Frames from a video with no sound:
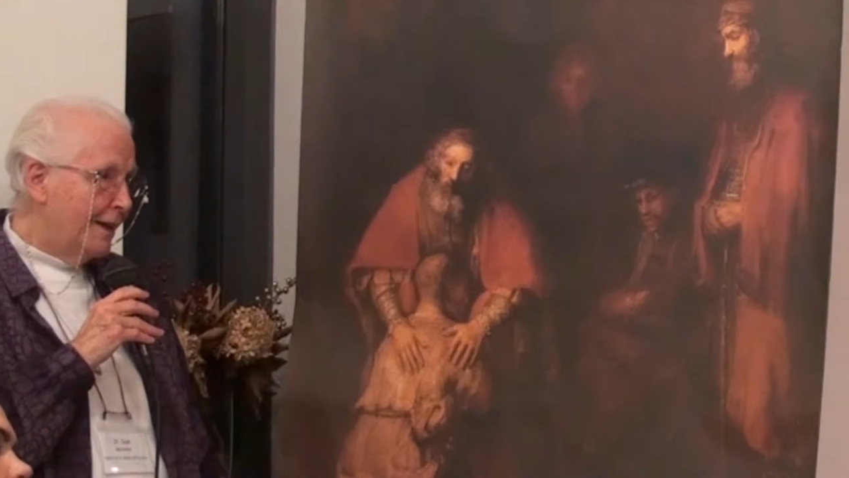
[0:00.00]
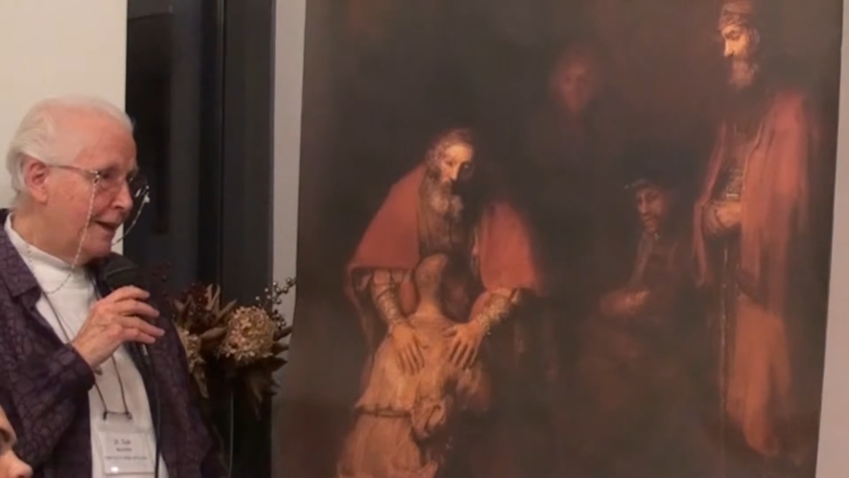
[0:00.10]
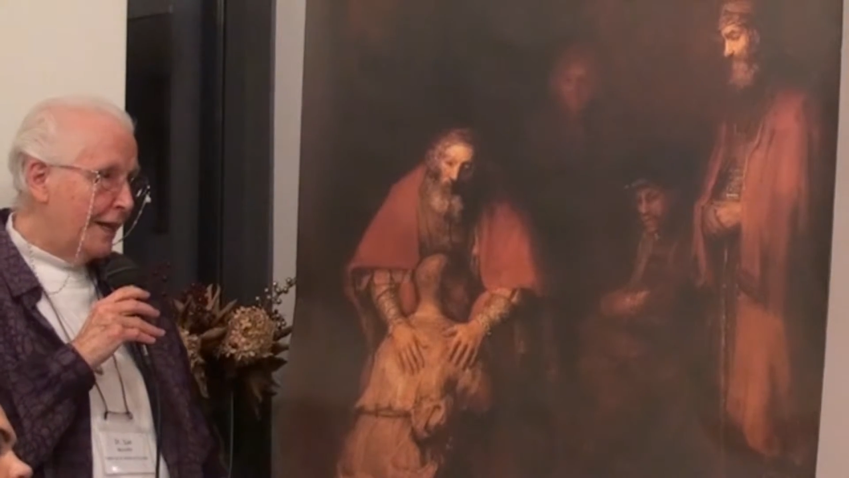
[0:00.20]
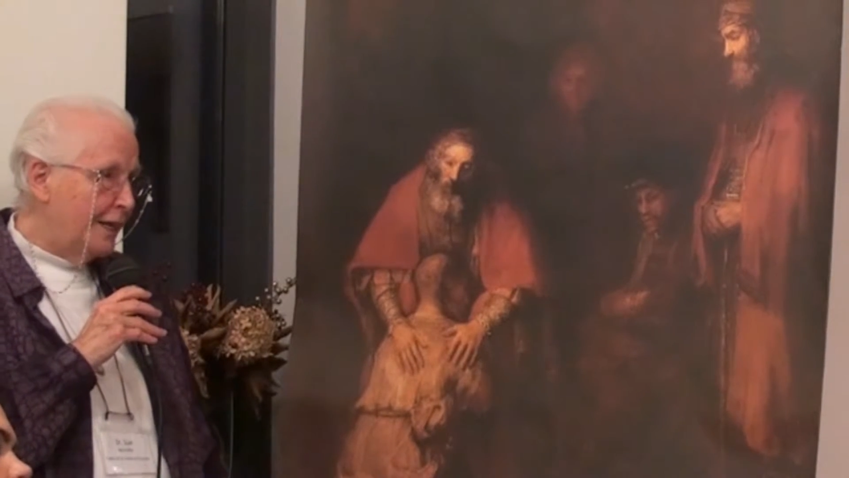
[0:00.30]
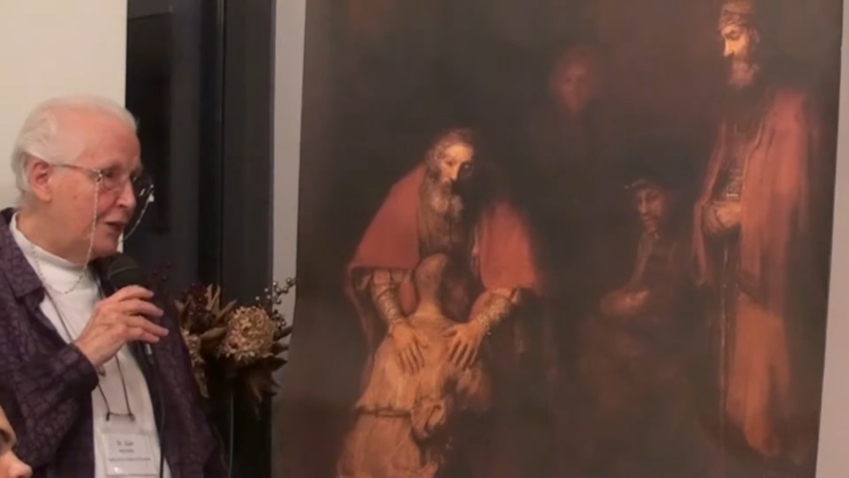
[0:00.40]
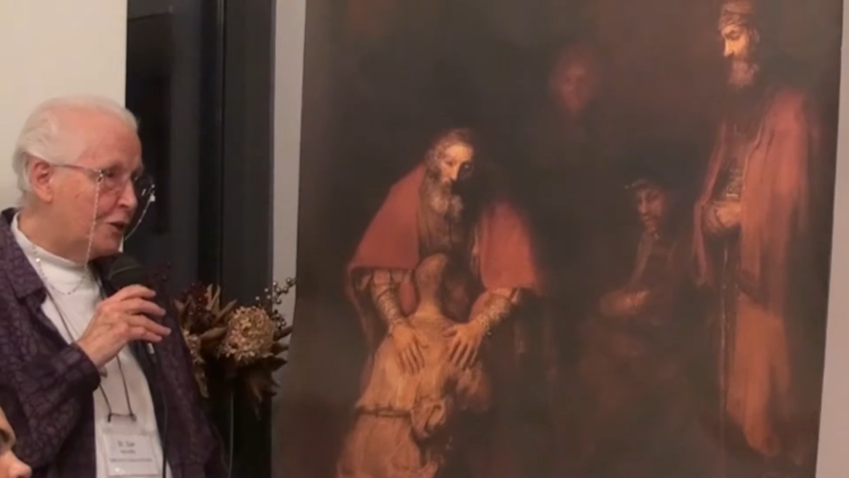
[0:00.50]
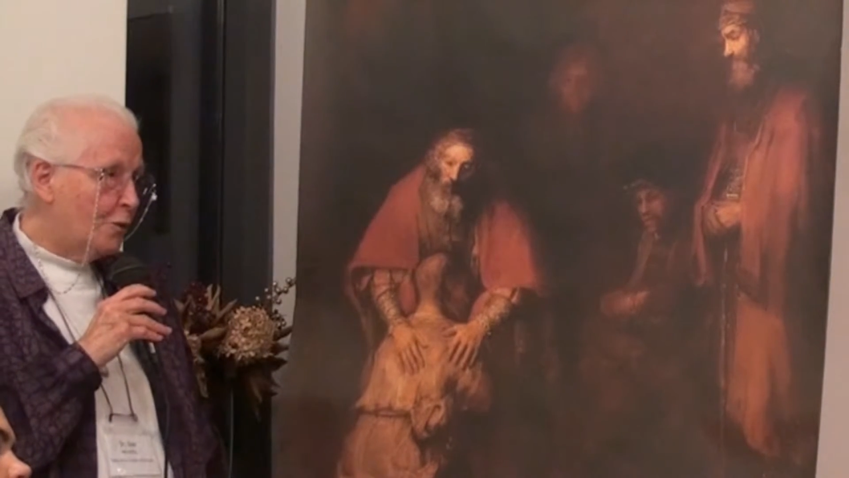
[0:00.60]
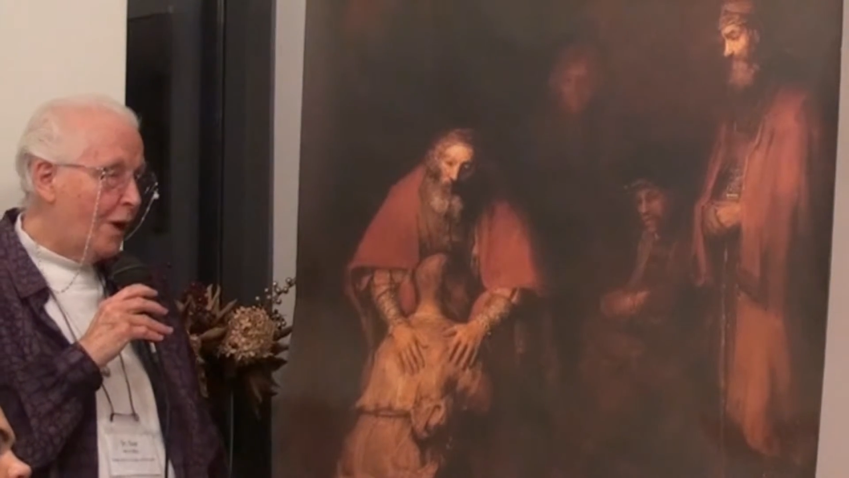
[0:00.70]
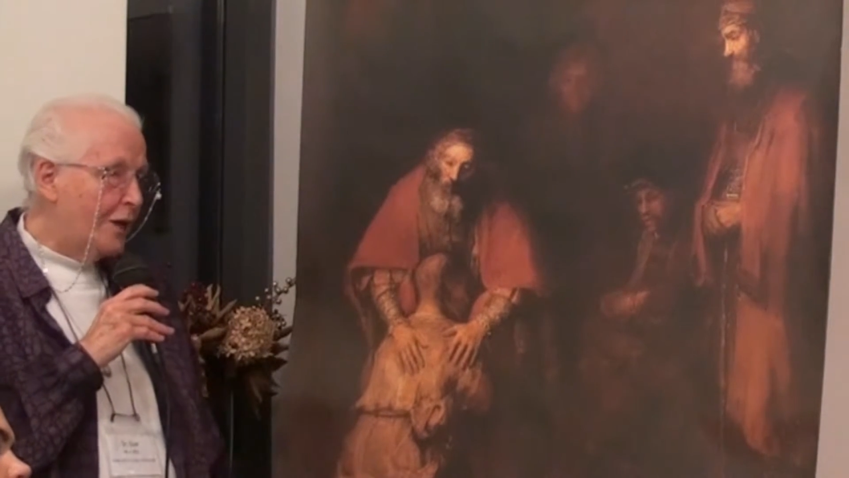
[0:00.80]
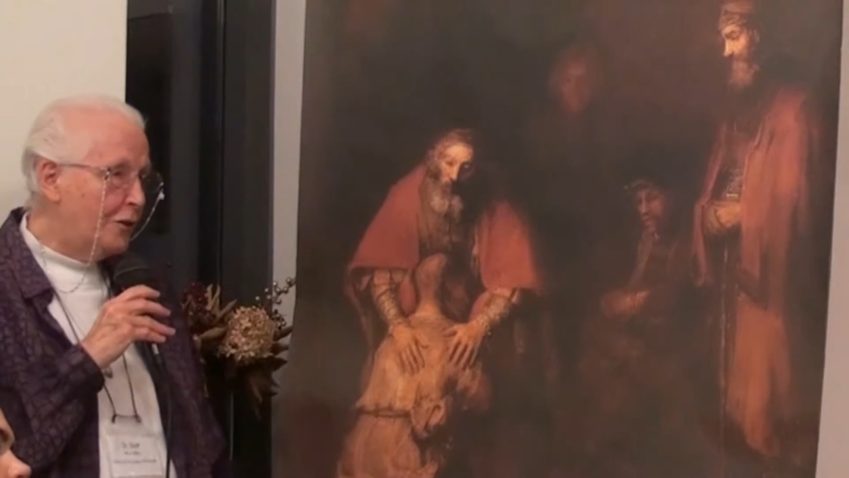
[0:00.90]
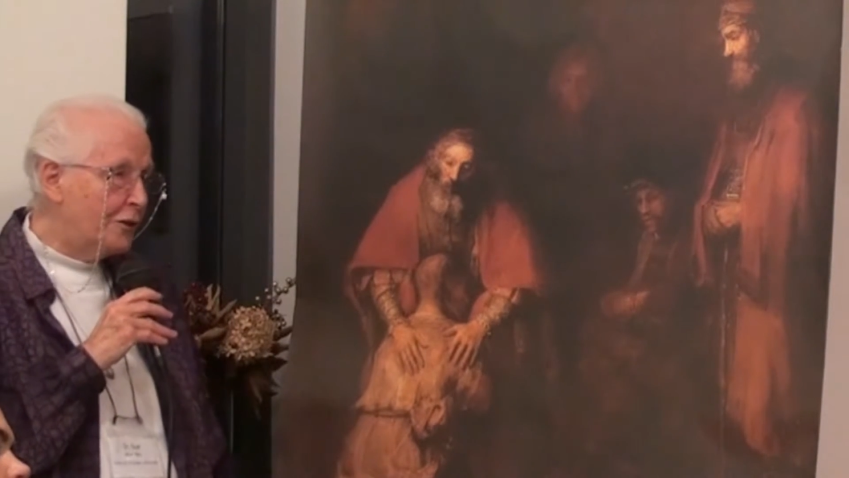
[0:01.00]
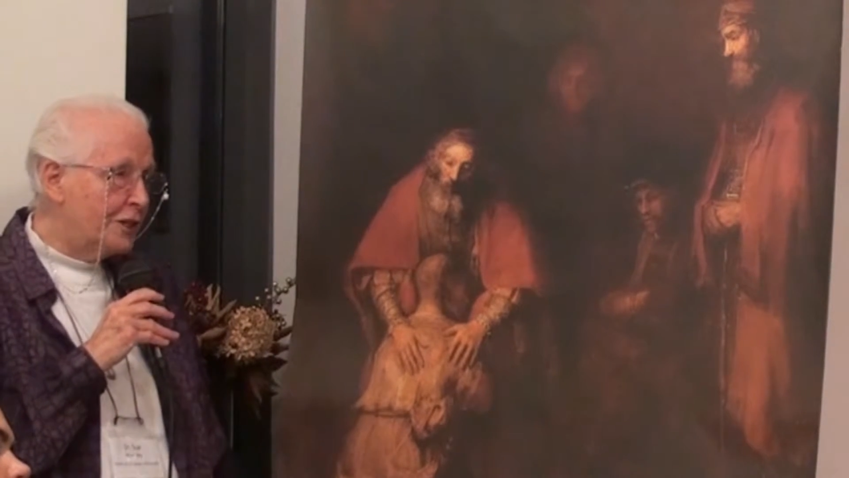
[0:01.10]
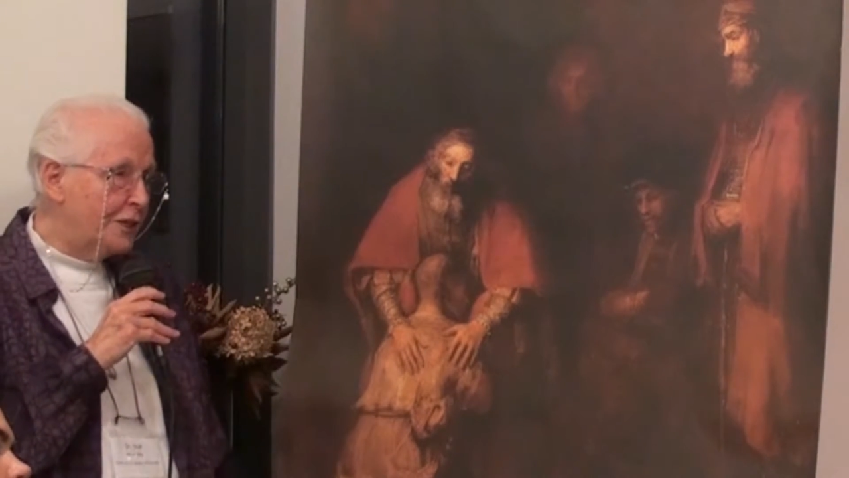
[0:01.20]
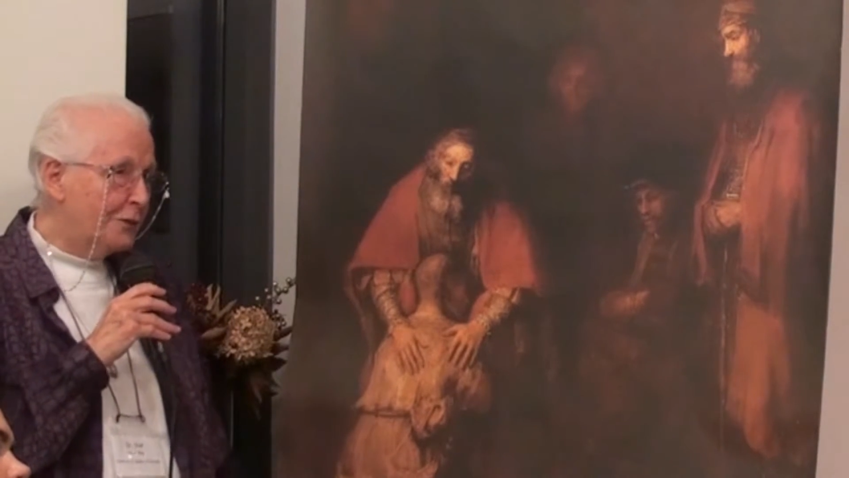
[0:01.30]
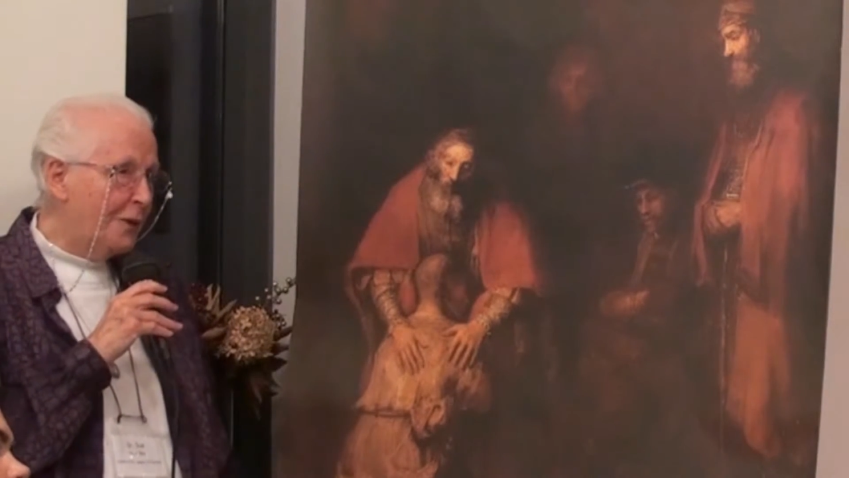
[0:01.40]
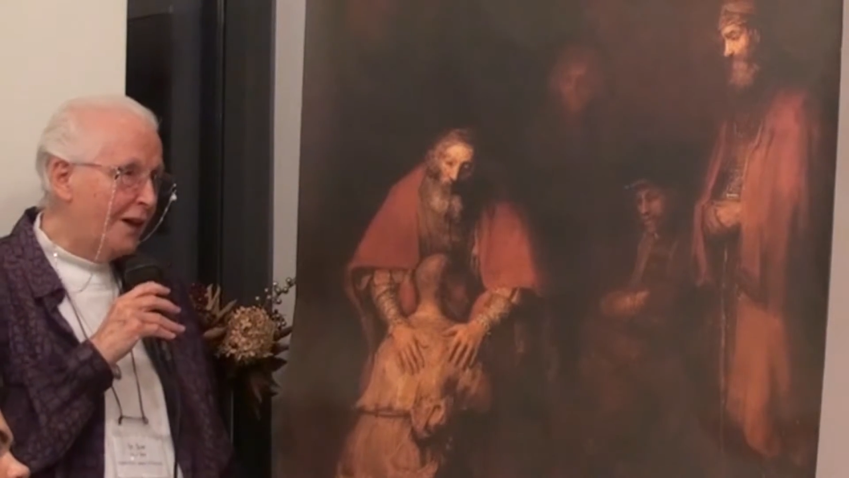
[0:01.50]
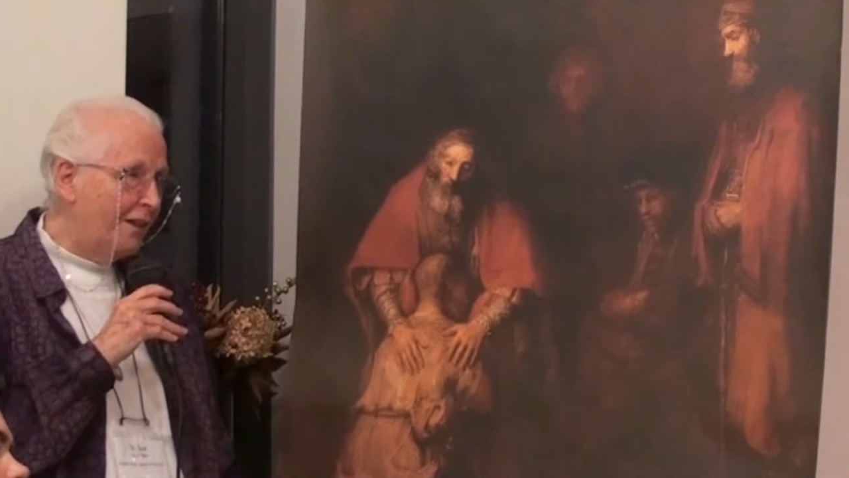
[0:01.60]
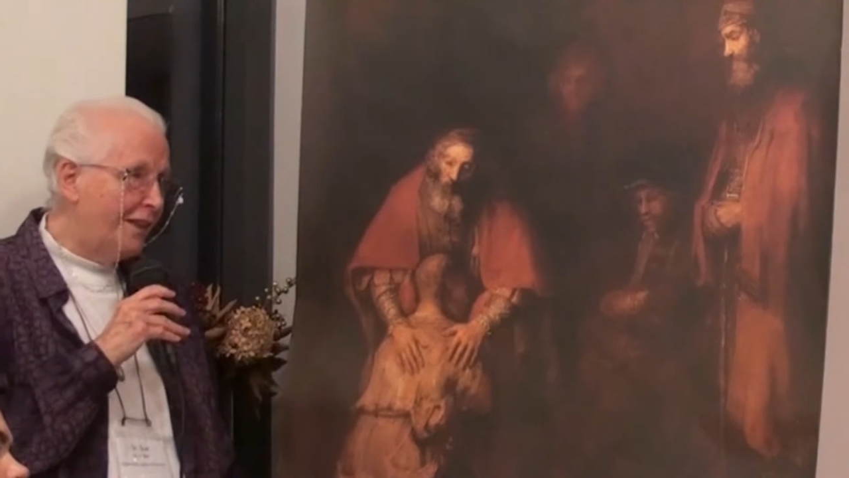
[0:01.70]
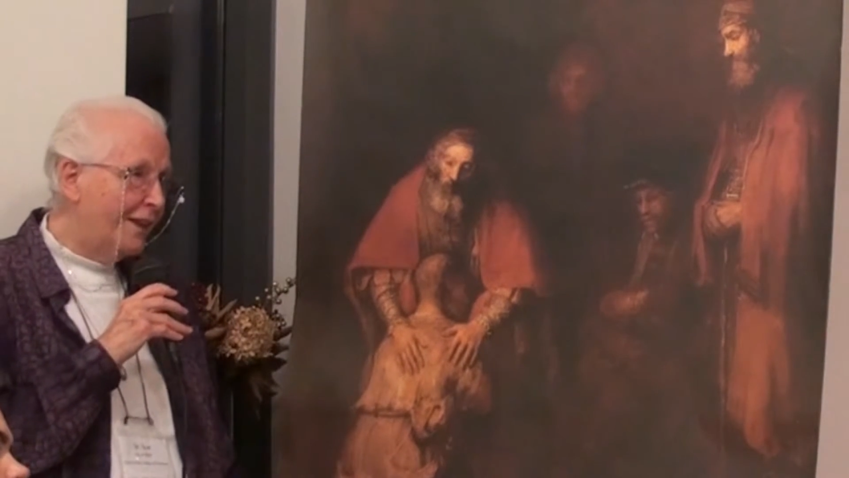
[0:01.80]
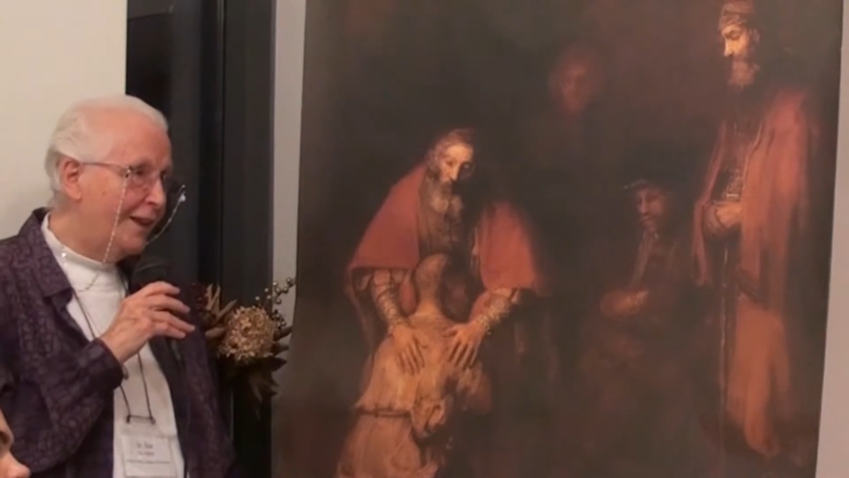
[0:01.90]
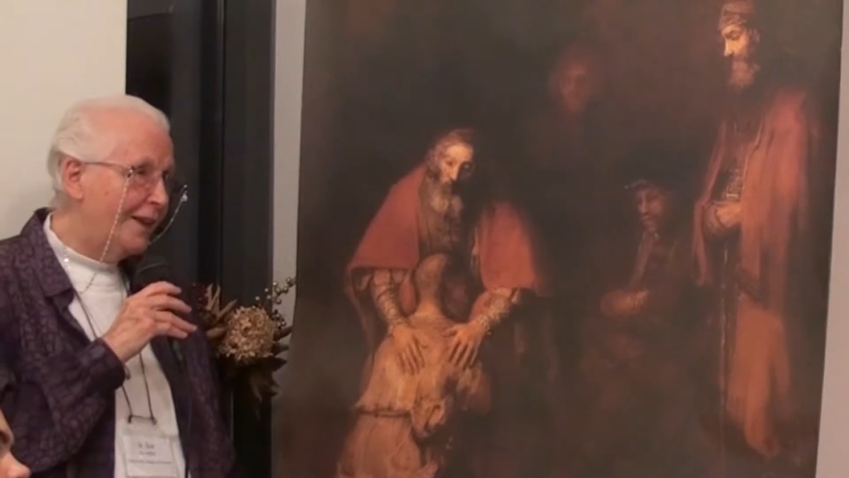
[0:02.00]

And he squanders his wealth.